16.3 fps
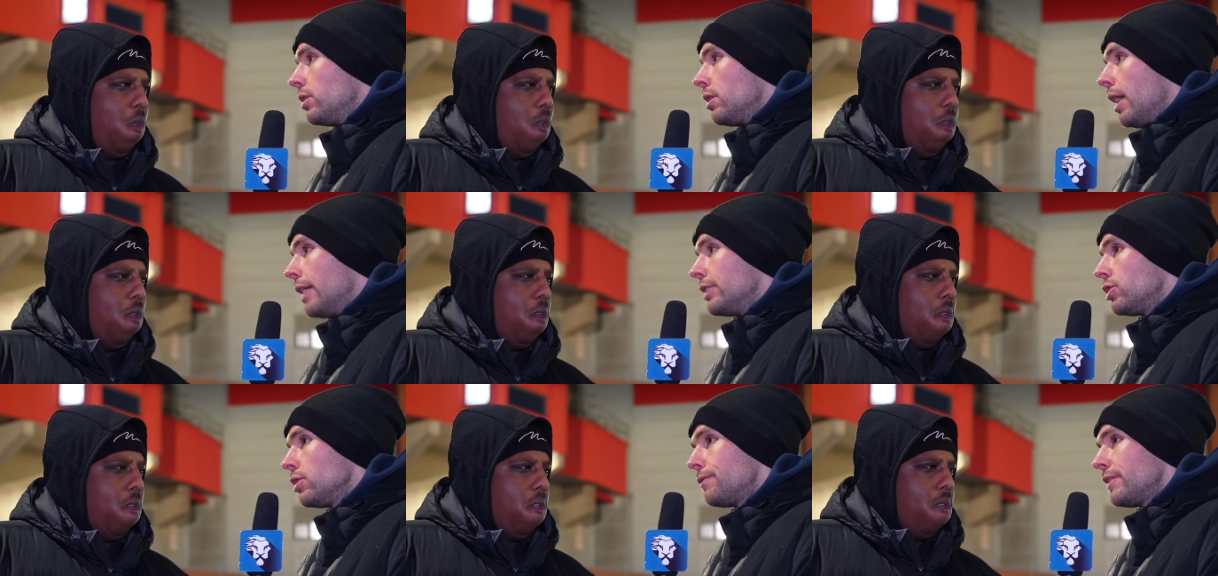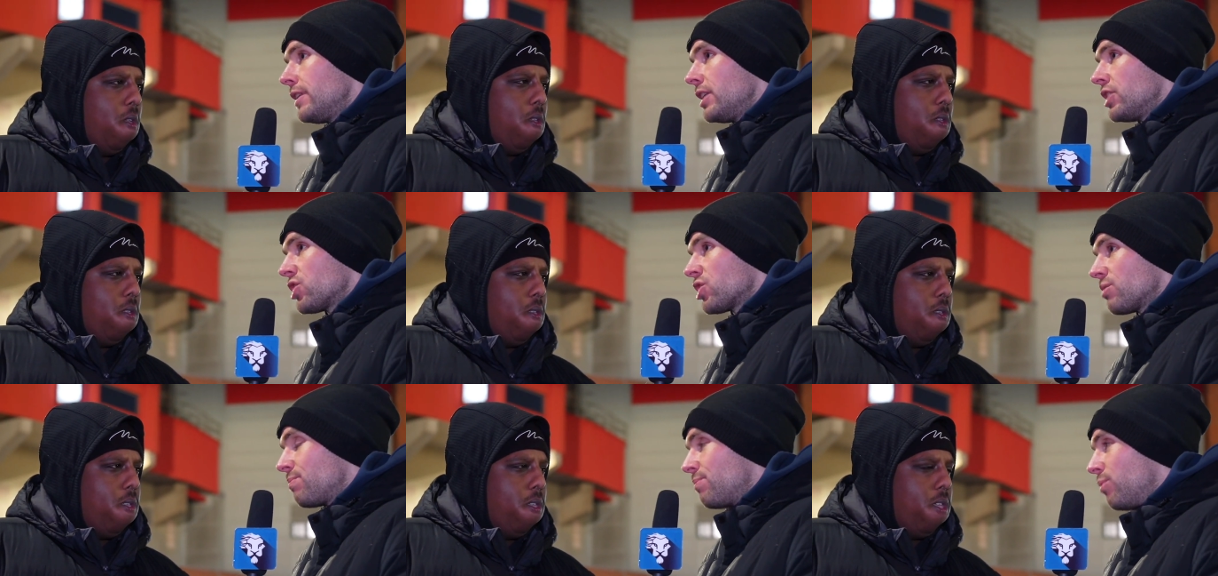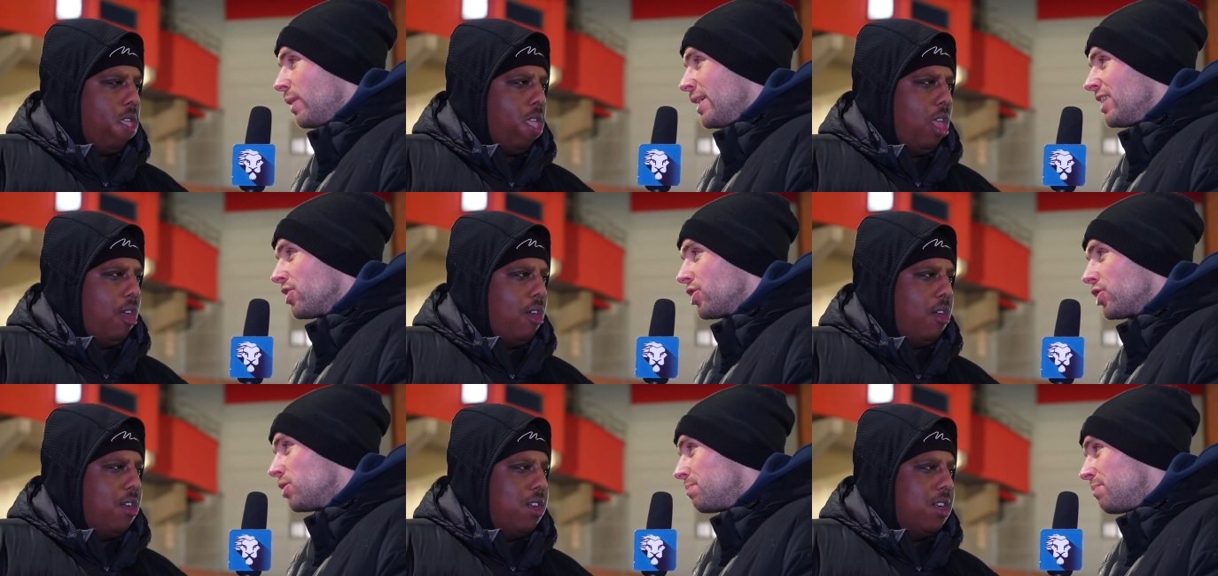Speaker 1: Like, do you think this win
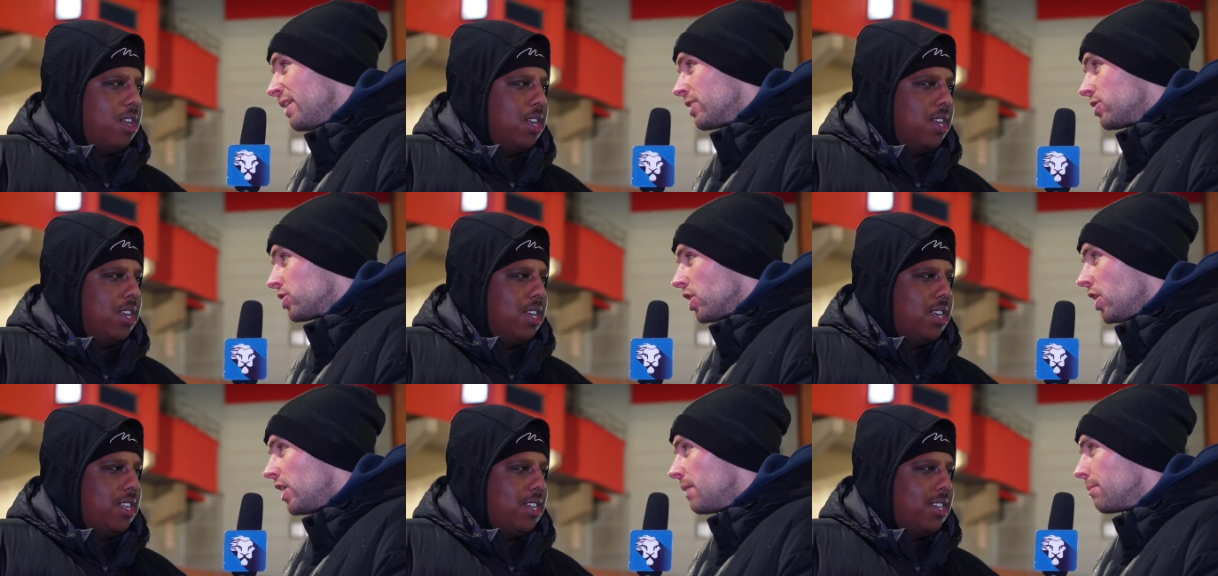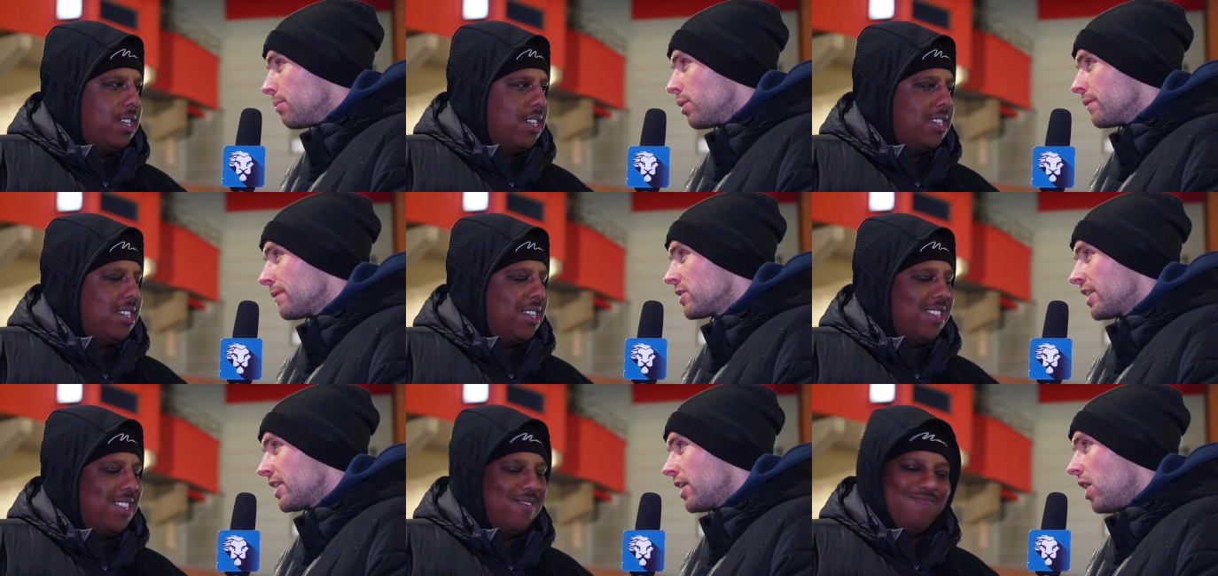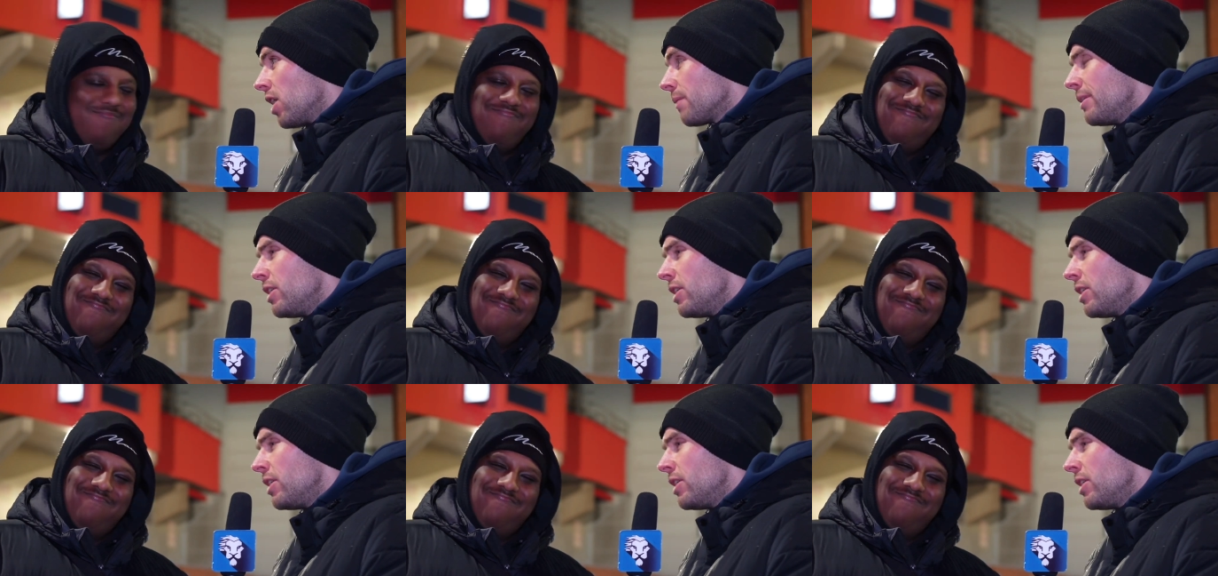could be a turning point for Ten Hag?